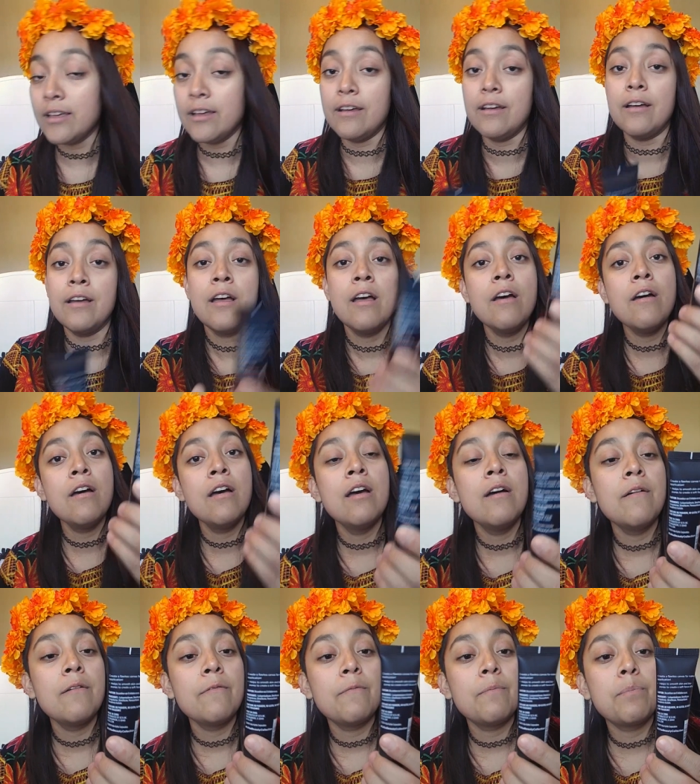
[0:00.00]
the
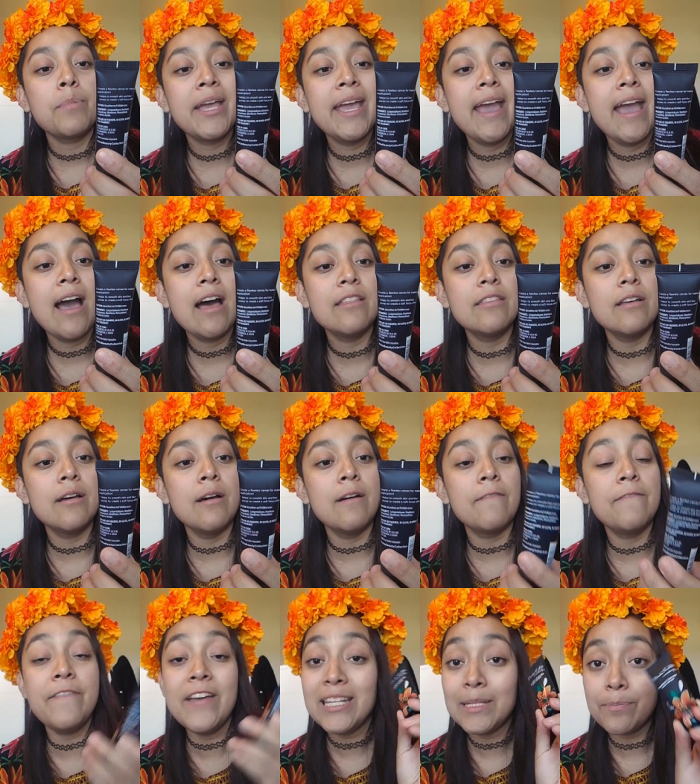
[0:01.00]

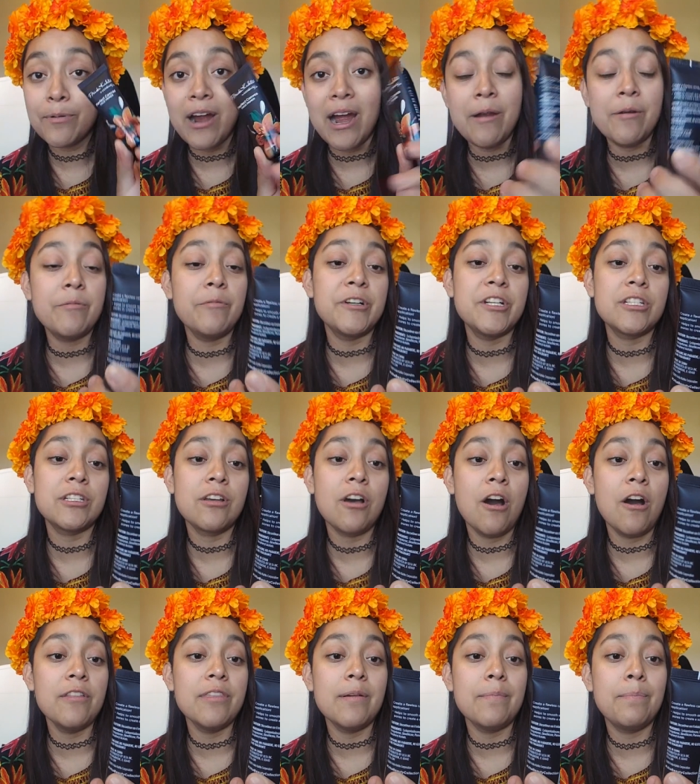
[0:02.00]
the face primer, which is
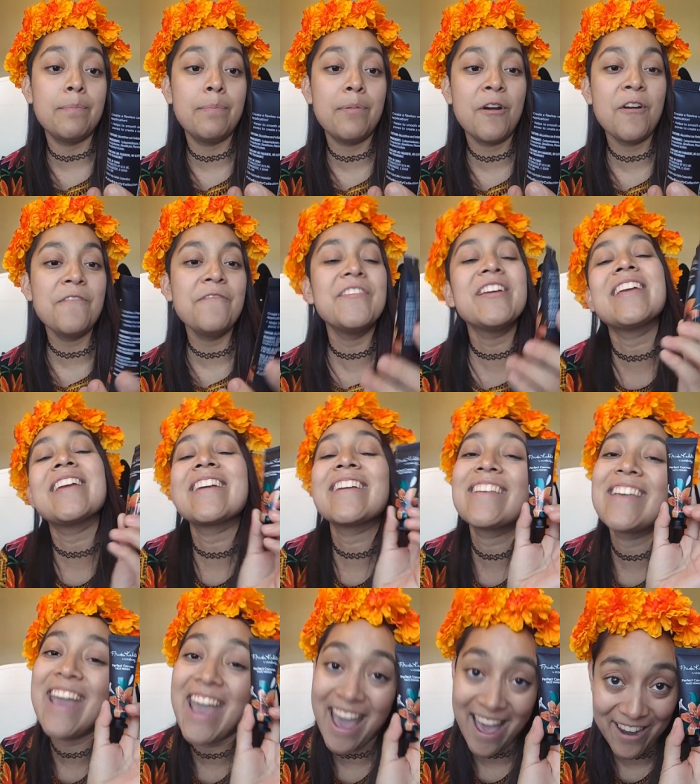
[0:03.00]
called the Perfect
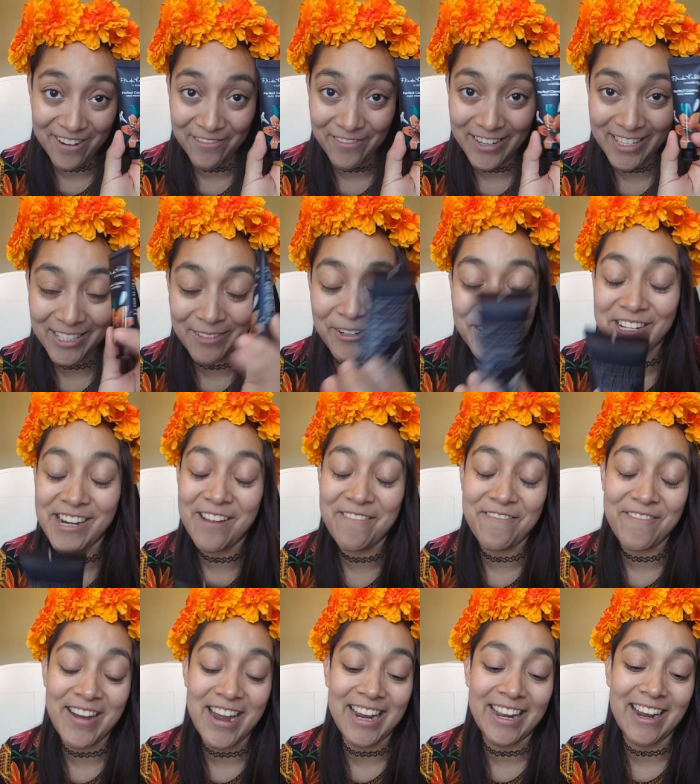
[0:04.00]
Canvas, which I
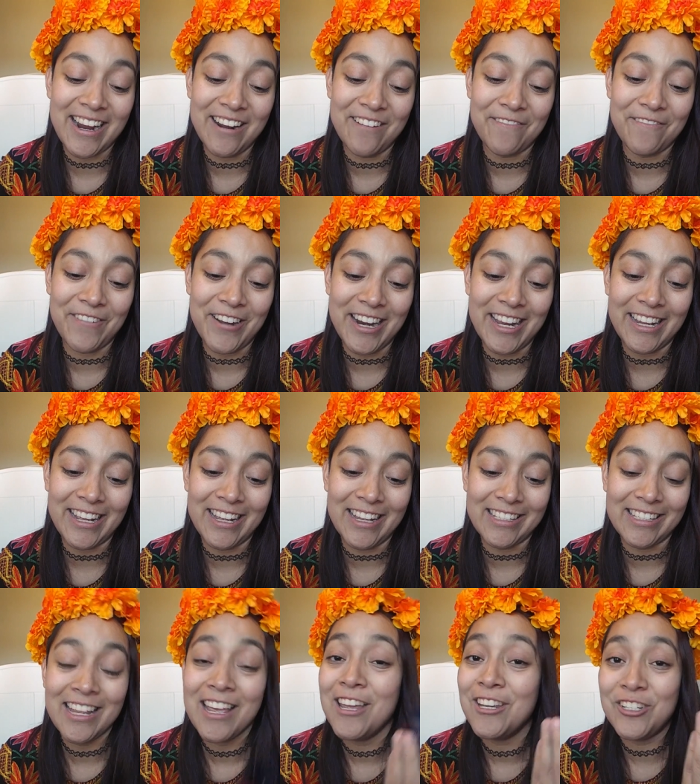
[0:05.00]
find kind of funny
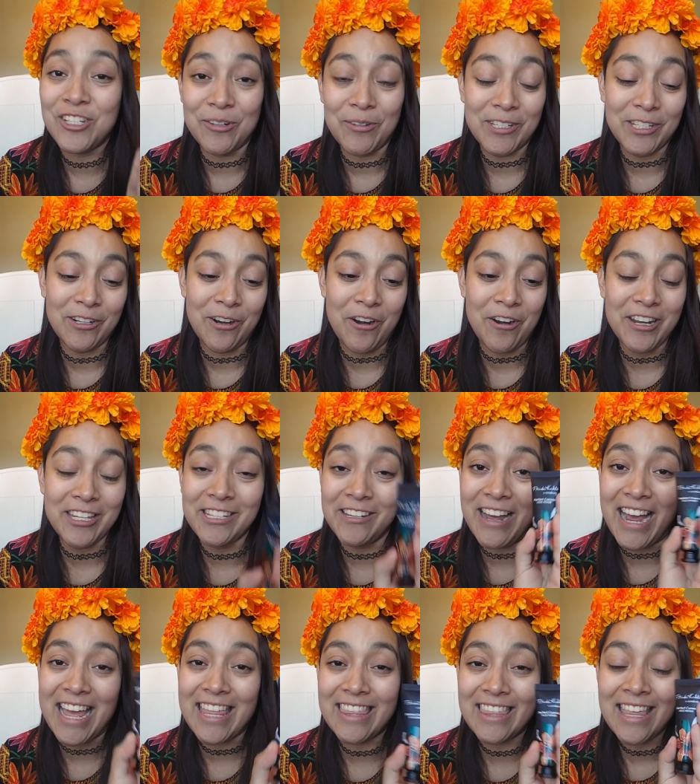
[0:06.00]
because she was an artist.
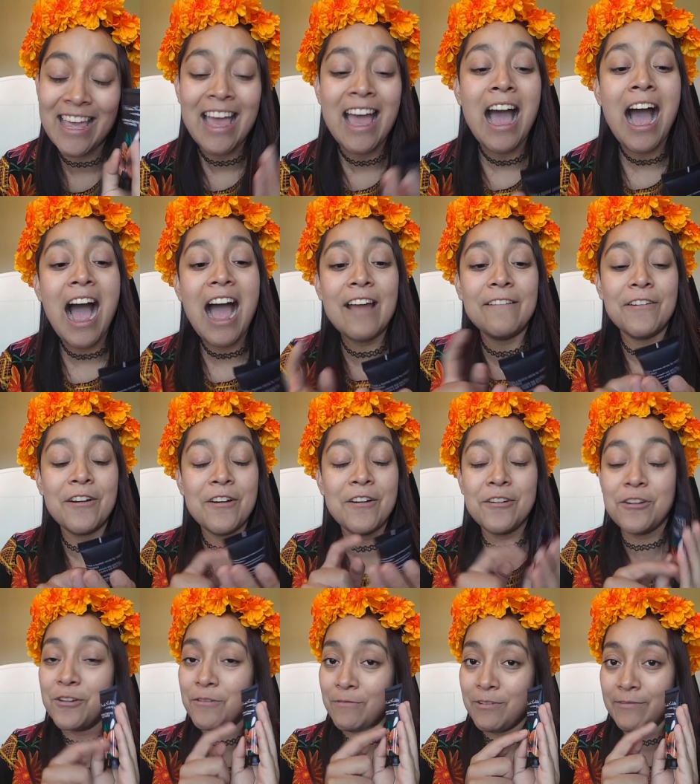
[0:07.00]
I, I've
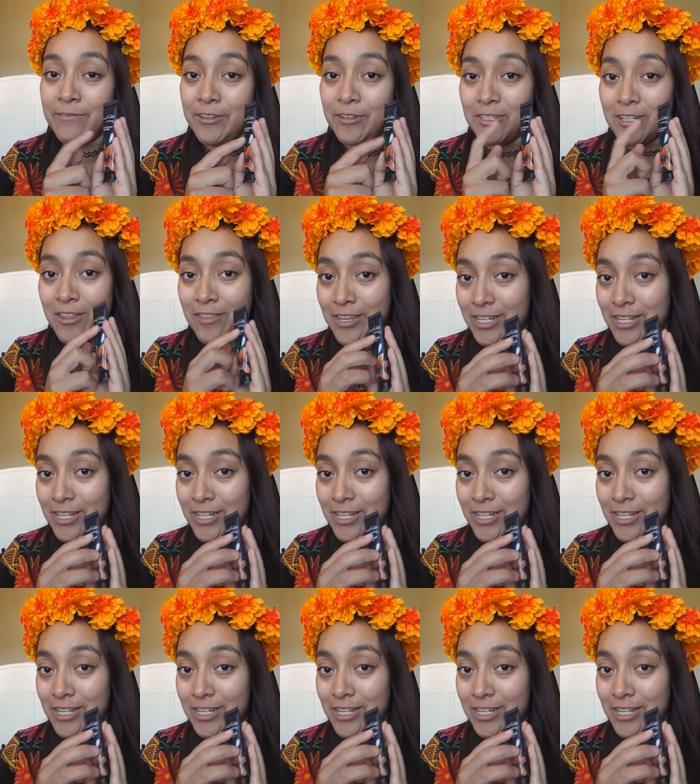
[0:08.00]
heard good reviews on